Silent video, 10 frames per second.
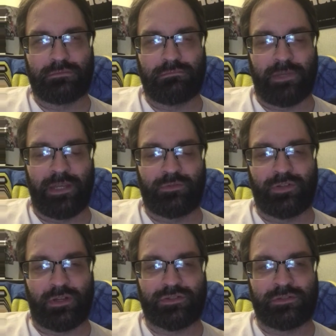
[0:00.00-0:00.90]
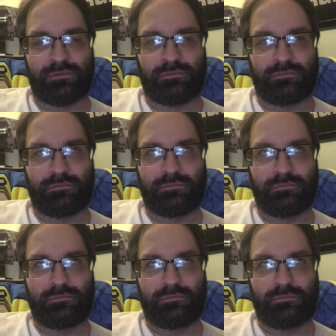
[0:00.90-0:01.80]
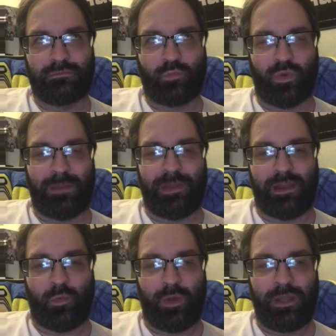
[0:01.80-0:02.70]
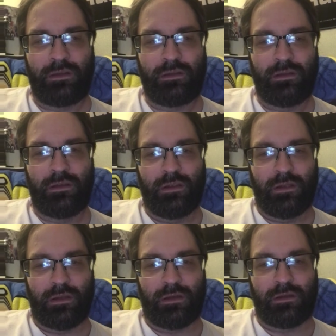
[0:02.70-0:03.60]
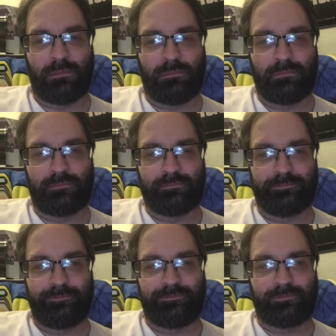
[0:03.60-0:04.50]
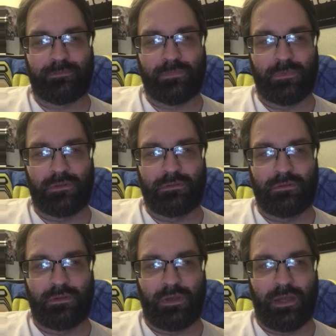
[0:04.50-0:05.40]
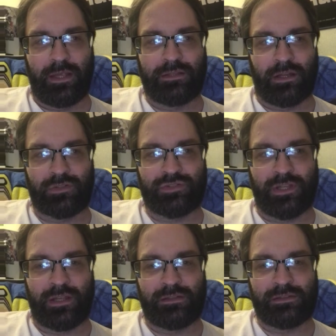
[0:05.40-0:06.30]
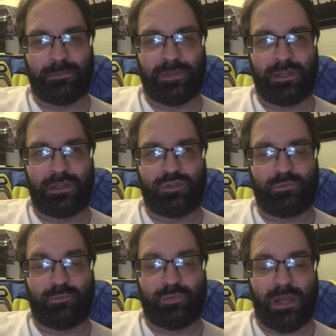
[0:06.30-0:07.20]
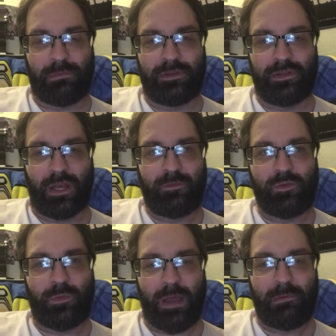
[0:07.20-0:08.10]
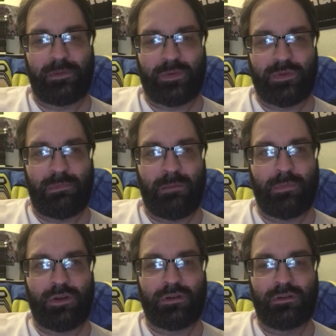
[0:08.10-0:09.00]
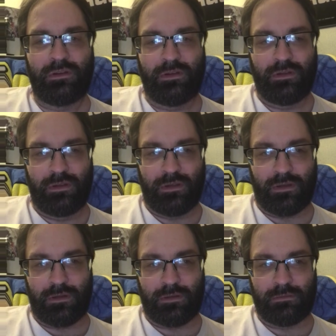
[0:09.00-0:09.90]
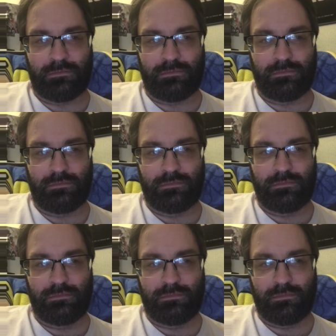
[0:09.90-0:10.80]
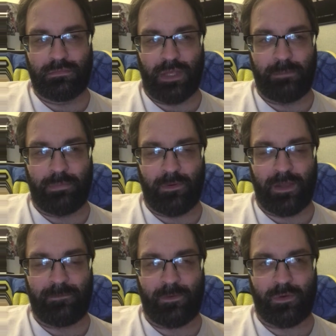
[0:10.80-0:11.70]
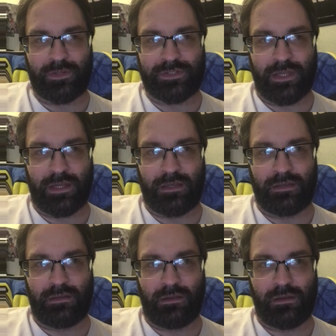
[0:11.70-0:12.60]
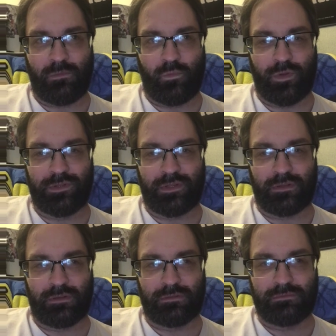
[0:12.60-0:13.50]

my introduction way back when, um, I touched on something that none of you probably remember. Um, I focused on one little